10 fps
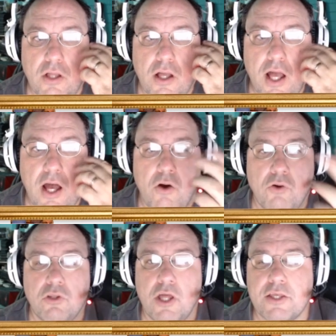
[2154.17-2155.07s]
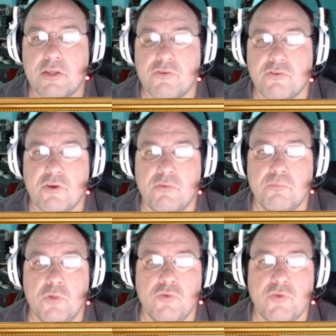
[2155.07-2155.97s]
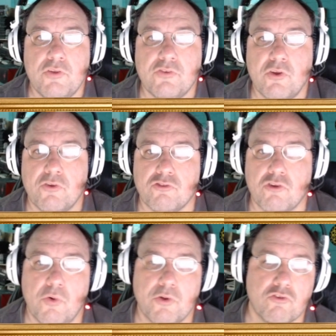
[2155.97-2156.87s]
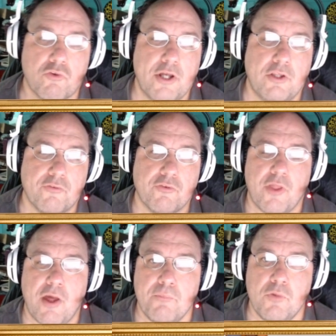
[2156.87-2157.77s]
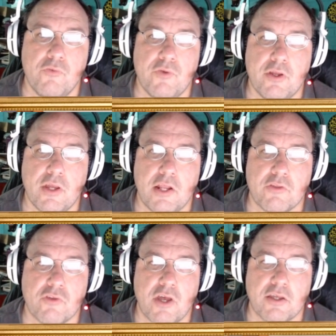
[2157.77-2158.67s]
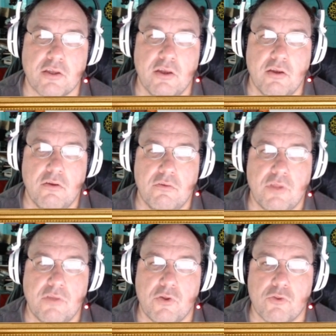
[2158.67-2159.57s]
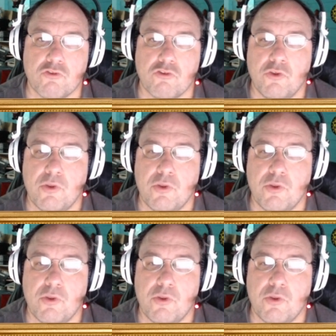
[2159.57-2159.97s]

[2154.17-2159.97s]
how, like in some movies, they'll show a trailer for that movie and it's like they've either shown the